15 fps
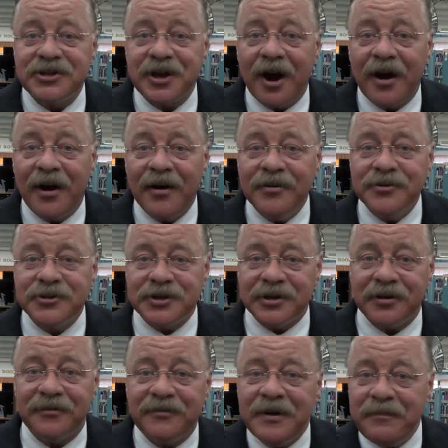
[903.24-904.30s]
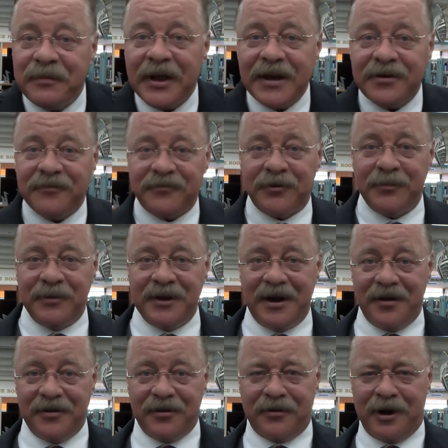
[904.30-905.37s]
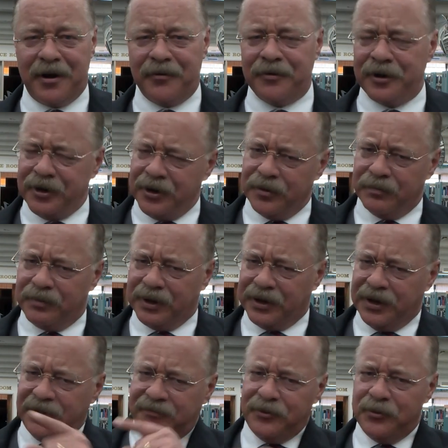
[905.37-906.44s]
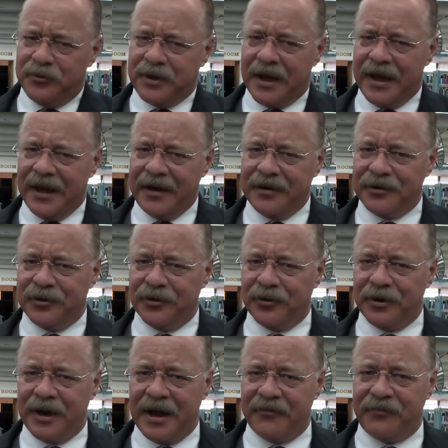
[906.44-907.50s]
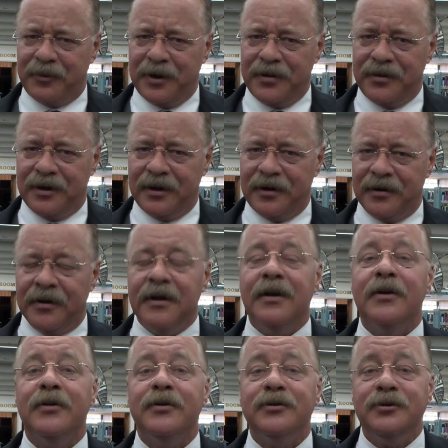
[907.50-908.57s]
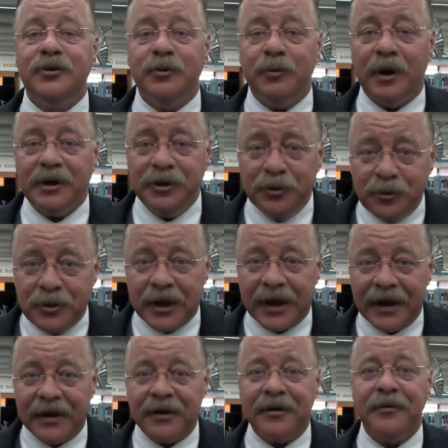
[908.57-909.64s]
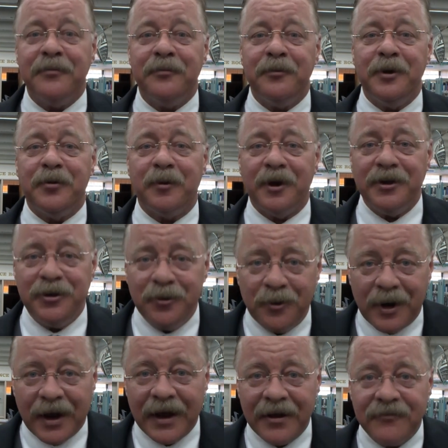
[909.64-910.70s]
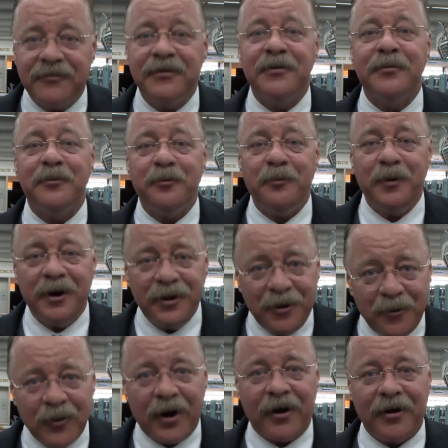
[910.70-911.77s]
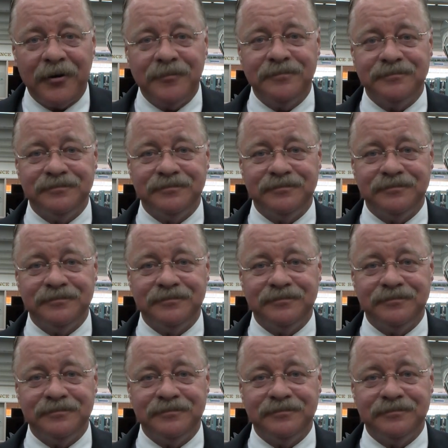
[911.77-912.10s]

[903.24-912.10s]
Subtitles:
stars and your feet planted firmly on the ground. Believe you can, and you're halfway there. Do what you can with what you have, where you are.